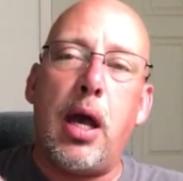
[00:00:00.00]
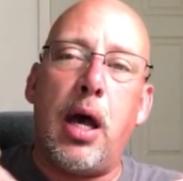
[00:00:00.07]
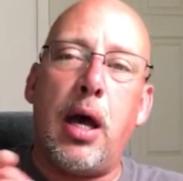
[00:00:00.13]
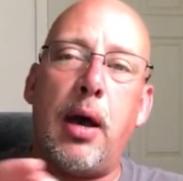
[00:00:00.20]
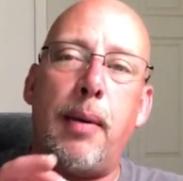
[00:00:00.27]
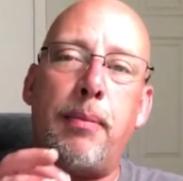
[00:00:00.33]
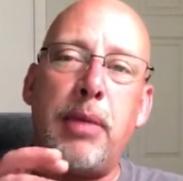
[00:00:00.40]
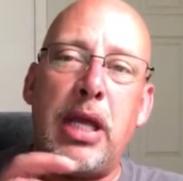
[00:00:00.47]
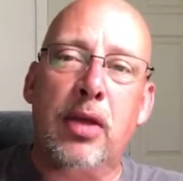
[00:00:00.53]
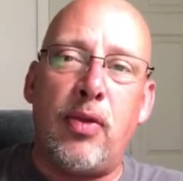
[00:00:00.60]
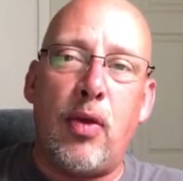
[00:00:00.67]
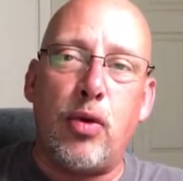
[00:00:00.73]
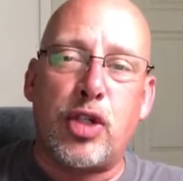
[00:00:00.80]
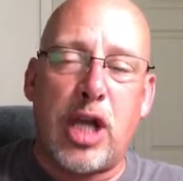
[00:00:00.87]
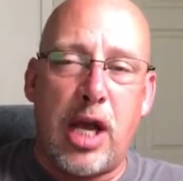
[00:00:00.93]
um, in
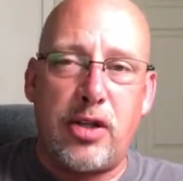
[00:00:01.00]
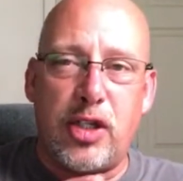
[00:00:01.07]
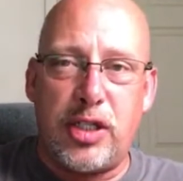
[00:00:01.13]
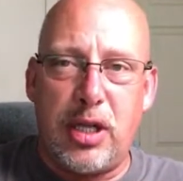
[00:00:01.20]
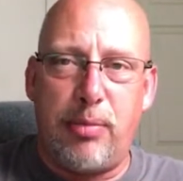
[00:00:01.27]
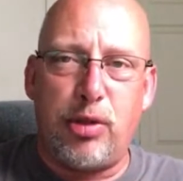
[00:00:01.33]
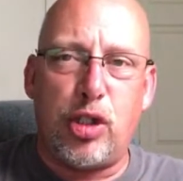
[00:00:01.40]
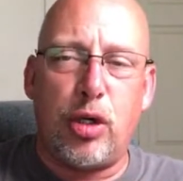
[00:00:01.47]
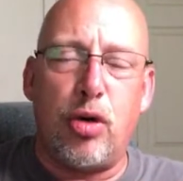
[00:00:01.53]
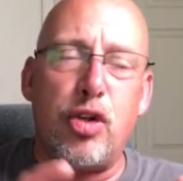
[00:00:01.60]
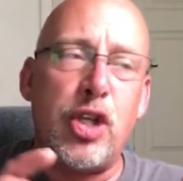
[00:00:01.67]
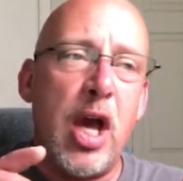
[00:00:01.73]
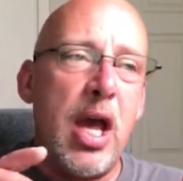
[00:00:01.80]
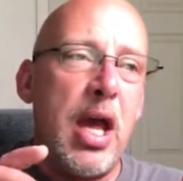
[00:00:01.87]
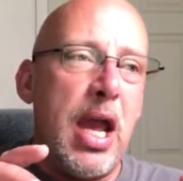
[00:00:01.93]
those kinds of temperatures.